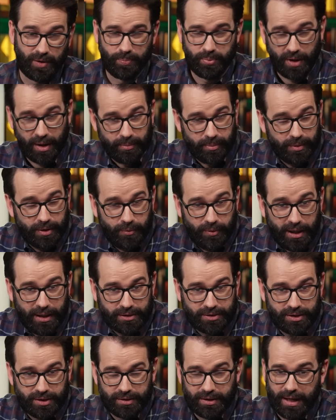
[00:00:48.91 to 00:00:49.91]
I'll probably
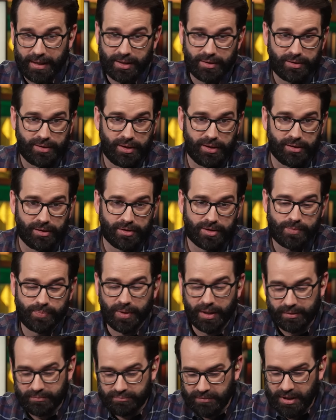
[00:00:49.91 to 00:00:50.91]
watch it, not in theaters,
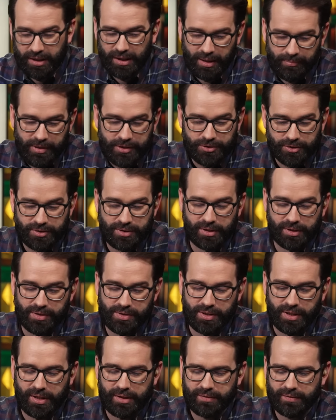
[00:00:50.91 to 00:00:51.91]
but you know, I'm interested to
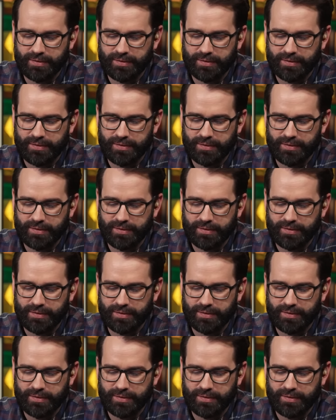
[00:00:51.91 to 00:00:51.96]
see it.